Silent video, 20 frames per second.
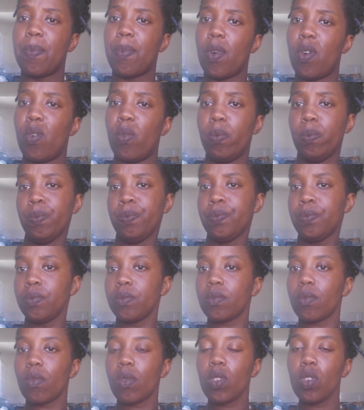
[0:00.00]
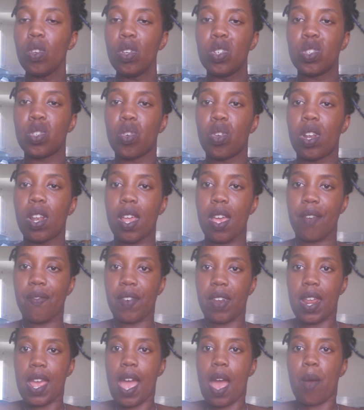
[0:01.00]
about shoulder
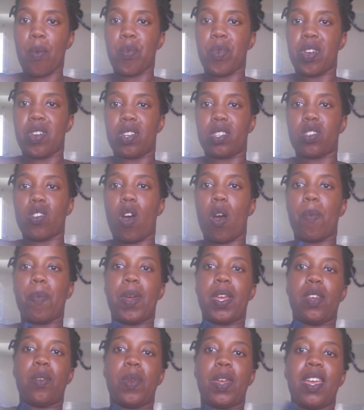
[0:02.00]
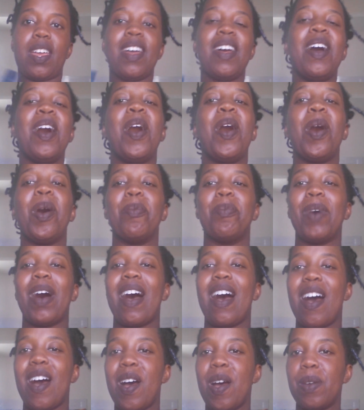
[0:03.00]
length. And I am wearing a top, by the way.
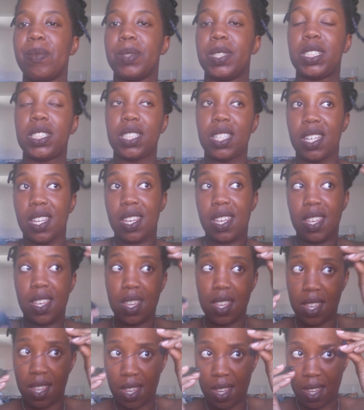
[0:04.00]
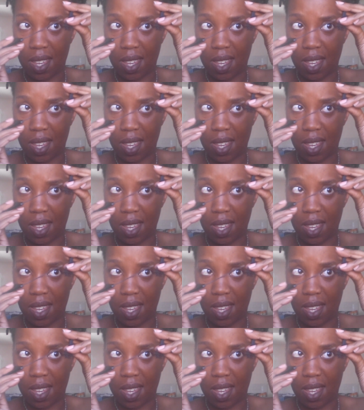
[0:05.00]
But she